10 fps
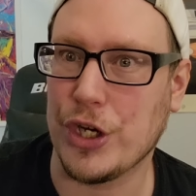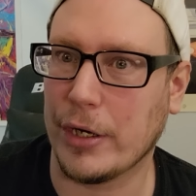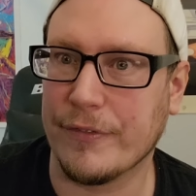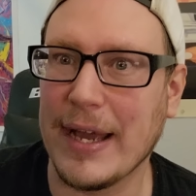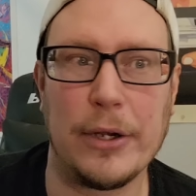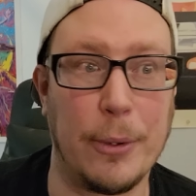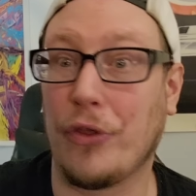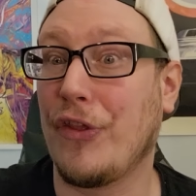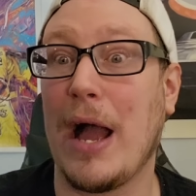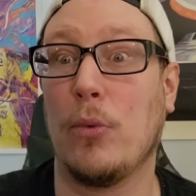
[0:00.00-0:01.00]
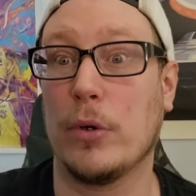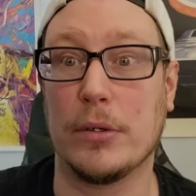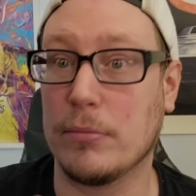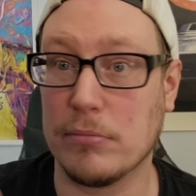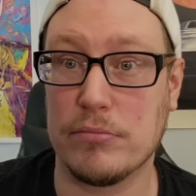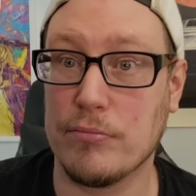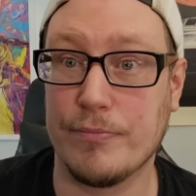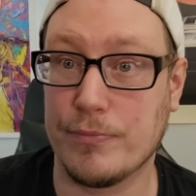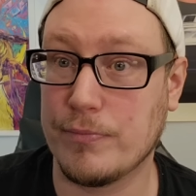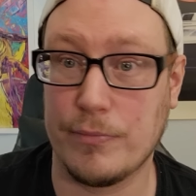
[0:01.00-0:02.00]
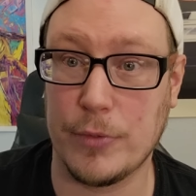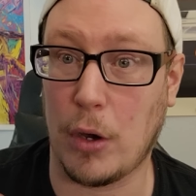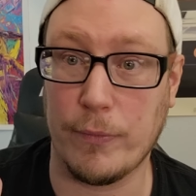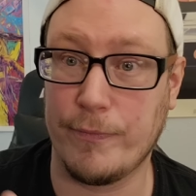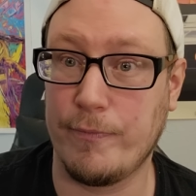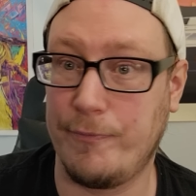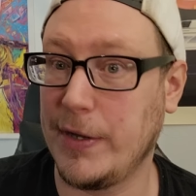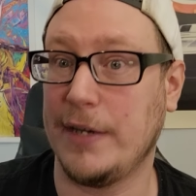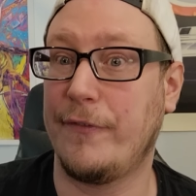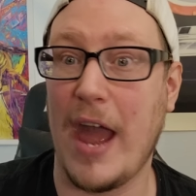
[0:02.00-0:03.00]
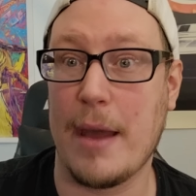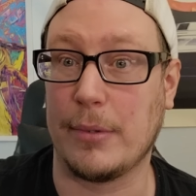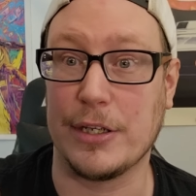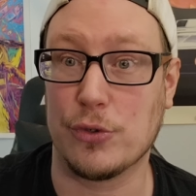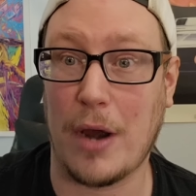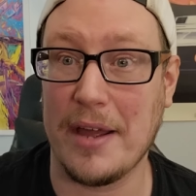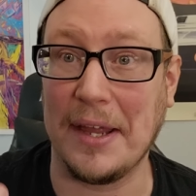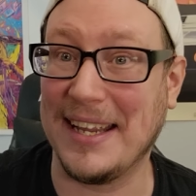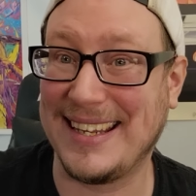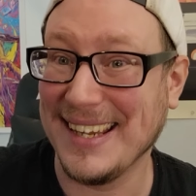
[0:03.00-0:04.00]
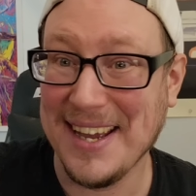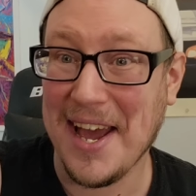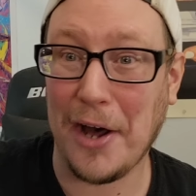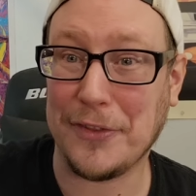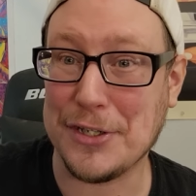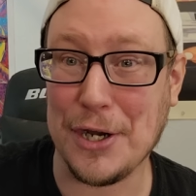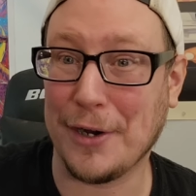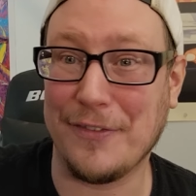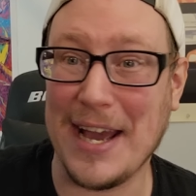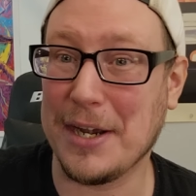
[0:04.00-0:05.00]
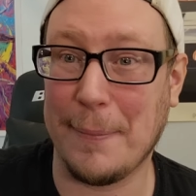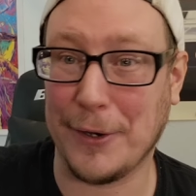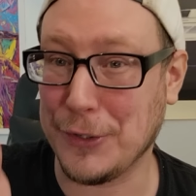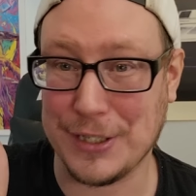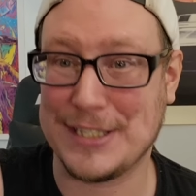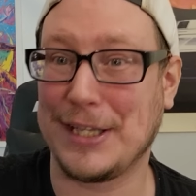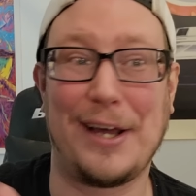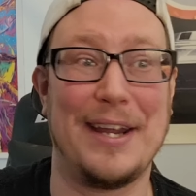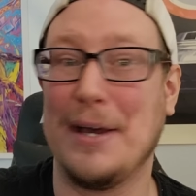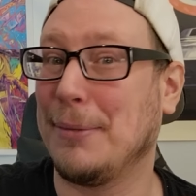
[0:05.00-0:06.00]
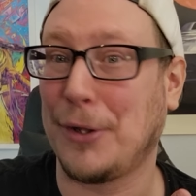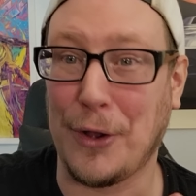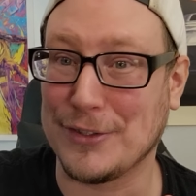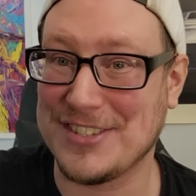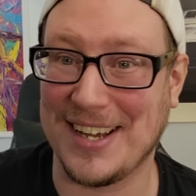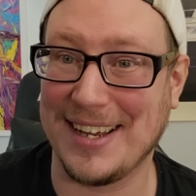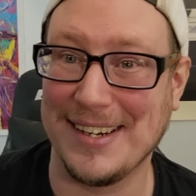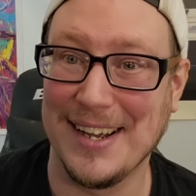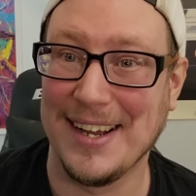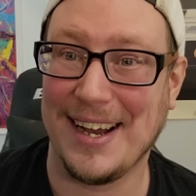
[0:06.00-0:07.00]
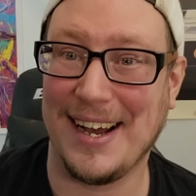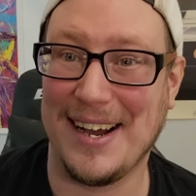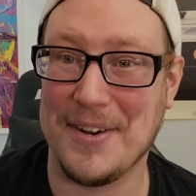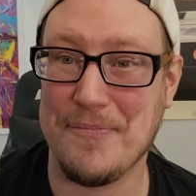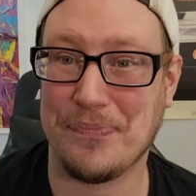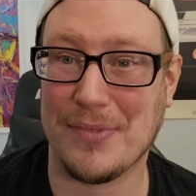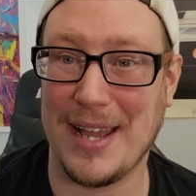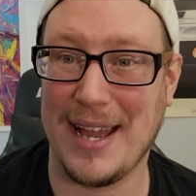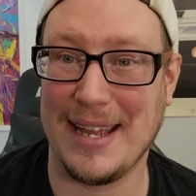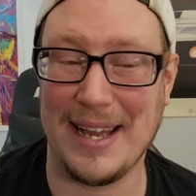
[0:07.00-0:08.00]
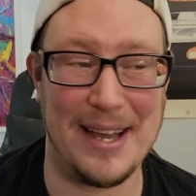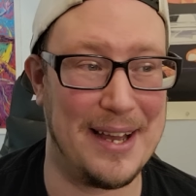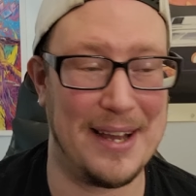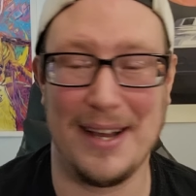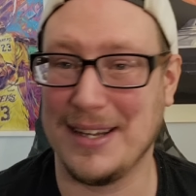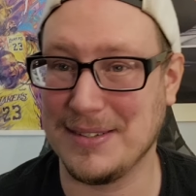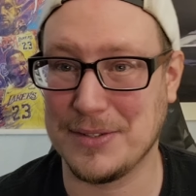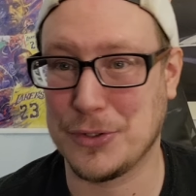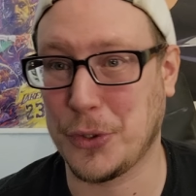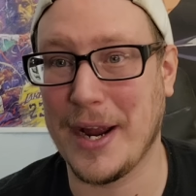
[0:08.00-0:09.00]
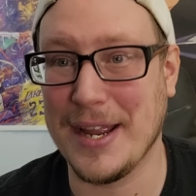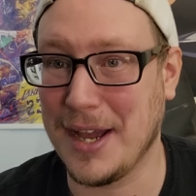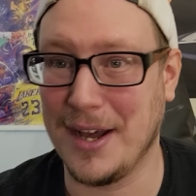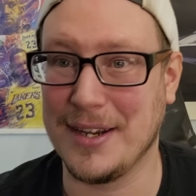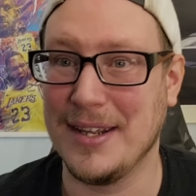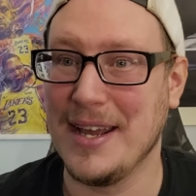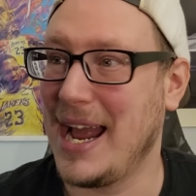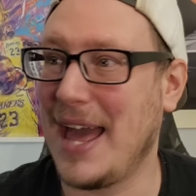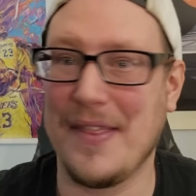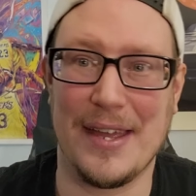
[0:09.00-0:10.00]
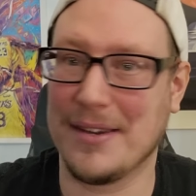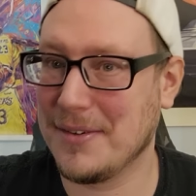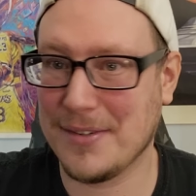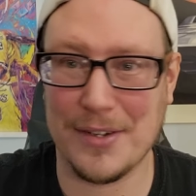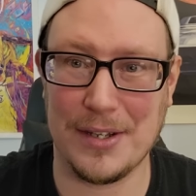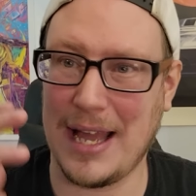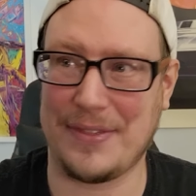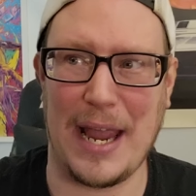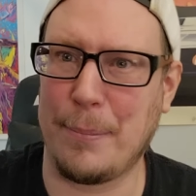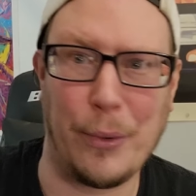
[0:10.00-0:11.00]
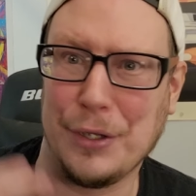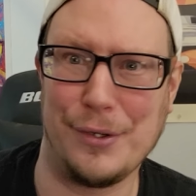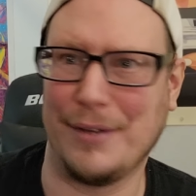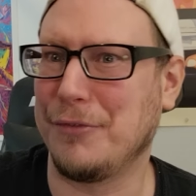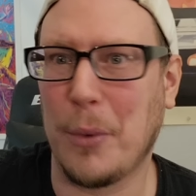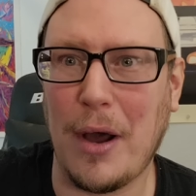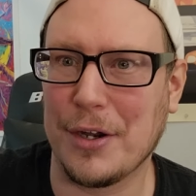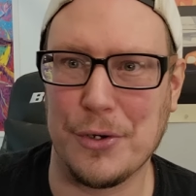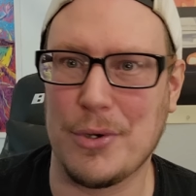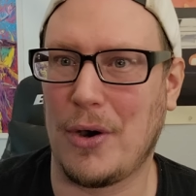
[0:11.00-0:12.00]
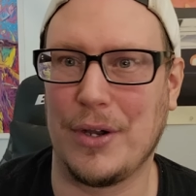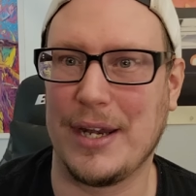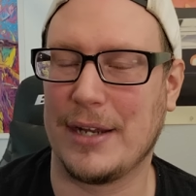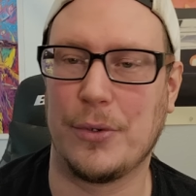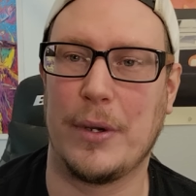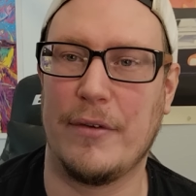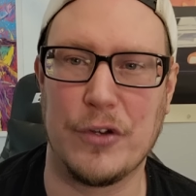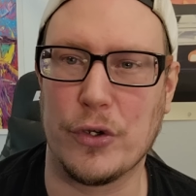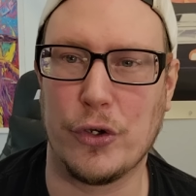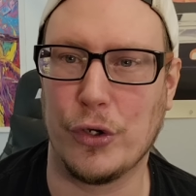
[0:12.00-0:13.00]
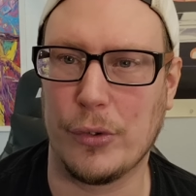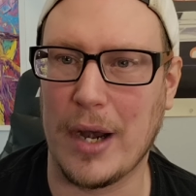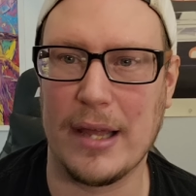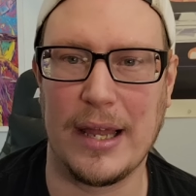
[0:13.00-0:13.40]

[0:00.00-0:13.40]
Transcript: Jared Vanderbilt, that would, you know, feed families, right? Like healthy Jared Vanderbilt, you could slot him alongside uh, a, a, a Trae Young, and then at that point, you if you want to do Dalton Knecht or whatever, you could, right?